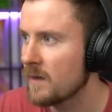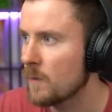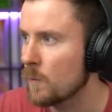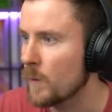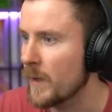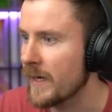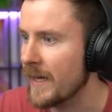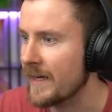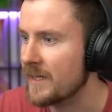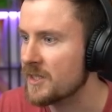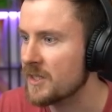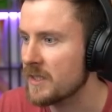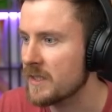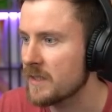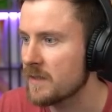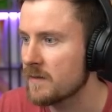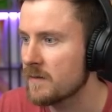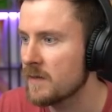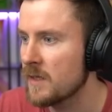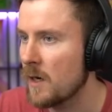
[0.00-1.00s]
Wait,
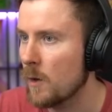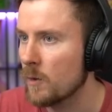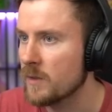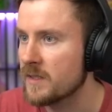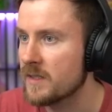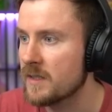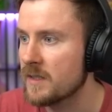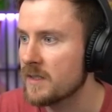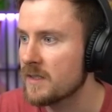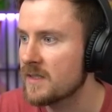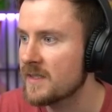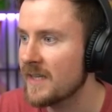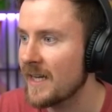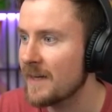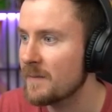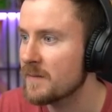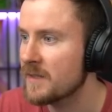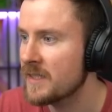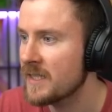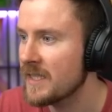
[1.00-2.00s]
actually, no, it's the
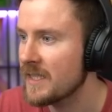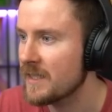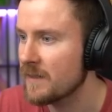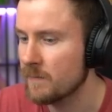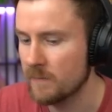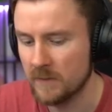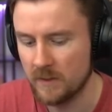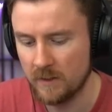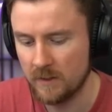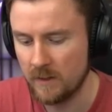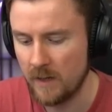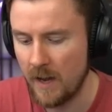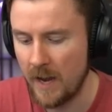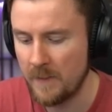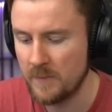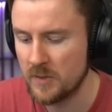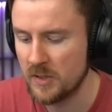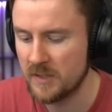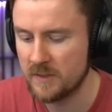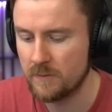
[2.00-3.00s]
same team.
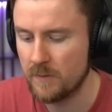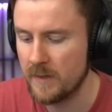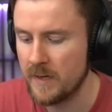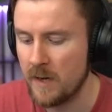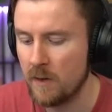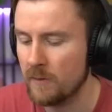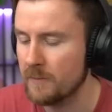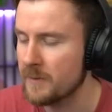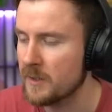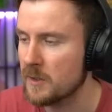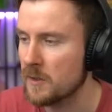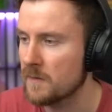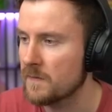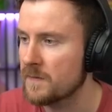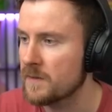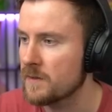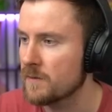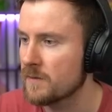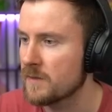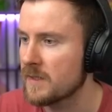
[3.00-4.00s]
I'm just right now a little bit
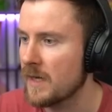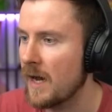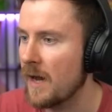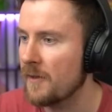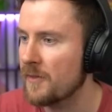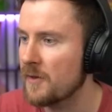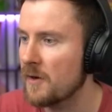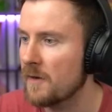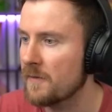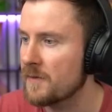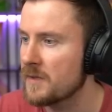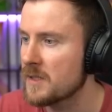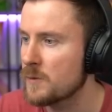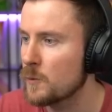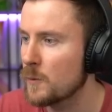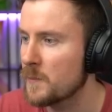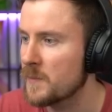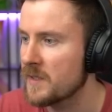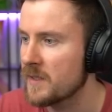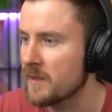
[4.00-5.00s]
confused. I thought this
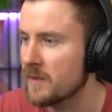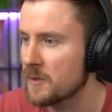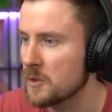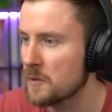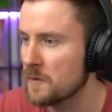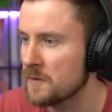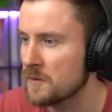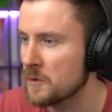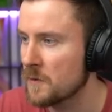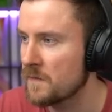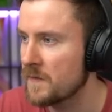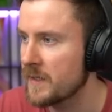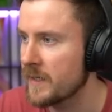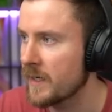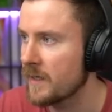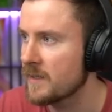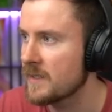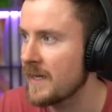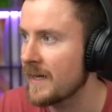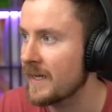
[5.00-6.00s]
would be Zofia
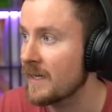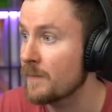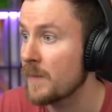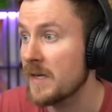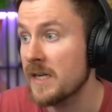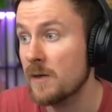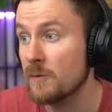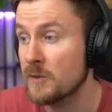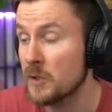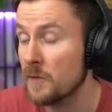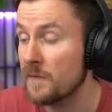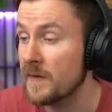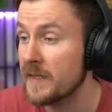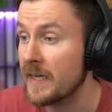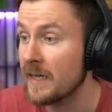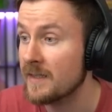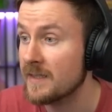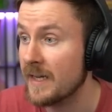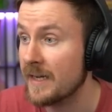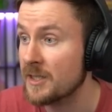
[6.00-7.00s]
Jäger attacking, but no, Zofia
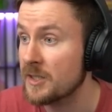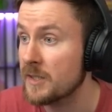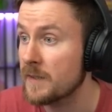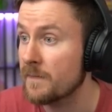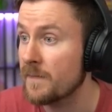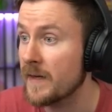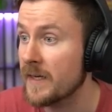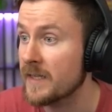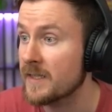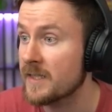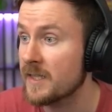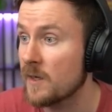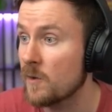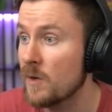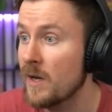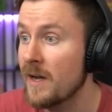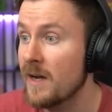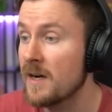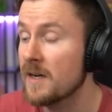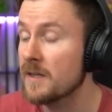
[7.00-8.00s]
Jäger is actually defending.
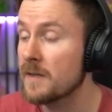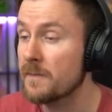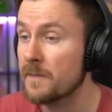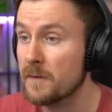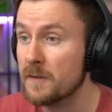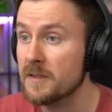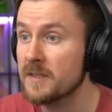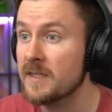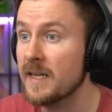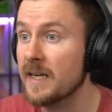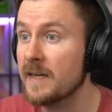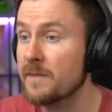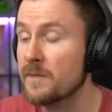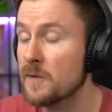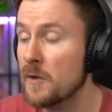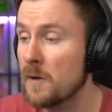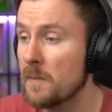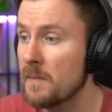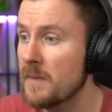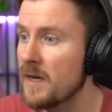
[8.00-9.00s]
So the first attack
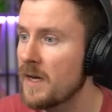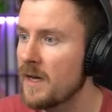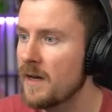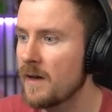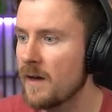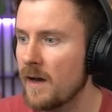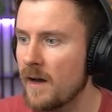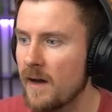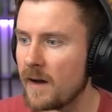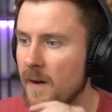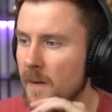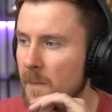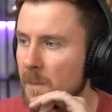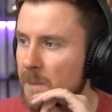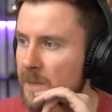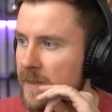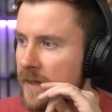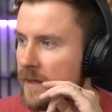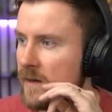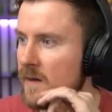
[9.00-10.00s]
from
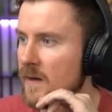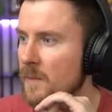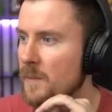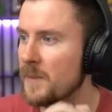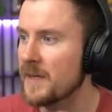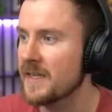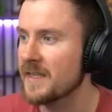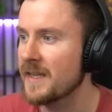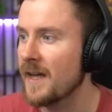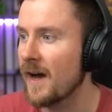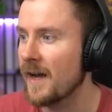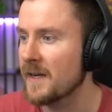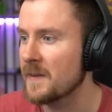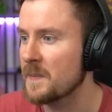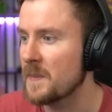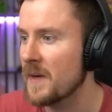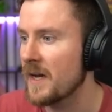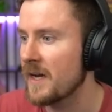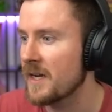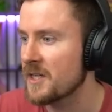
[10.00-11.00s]
um,
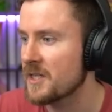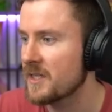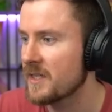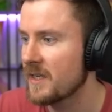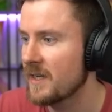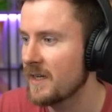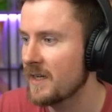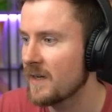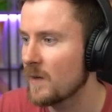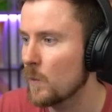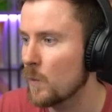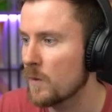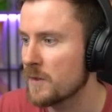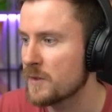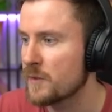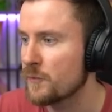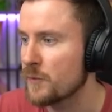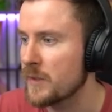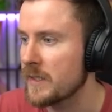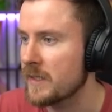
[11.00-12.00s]
Midnight Bash
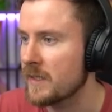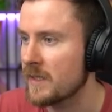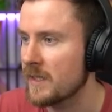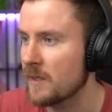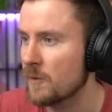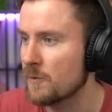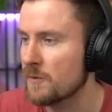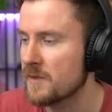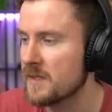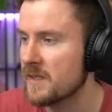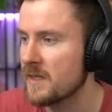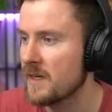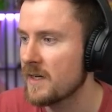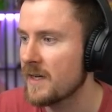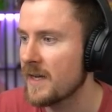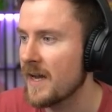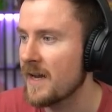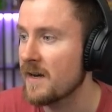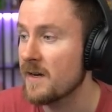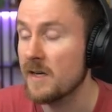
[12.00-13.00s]
was really close
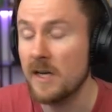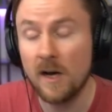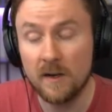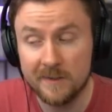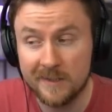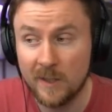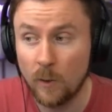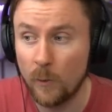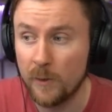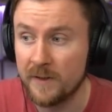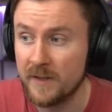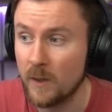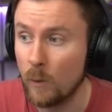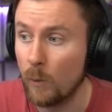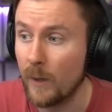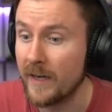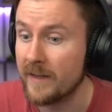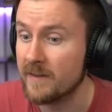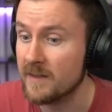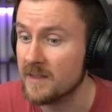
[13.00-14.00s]
and not going their
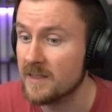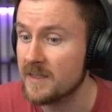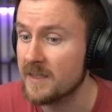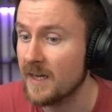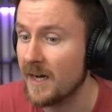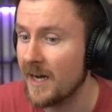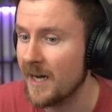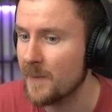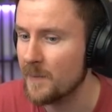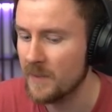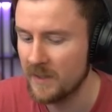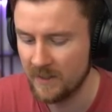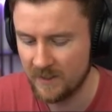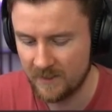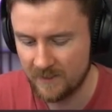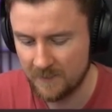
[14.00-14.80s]
way this time.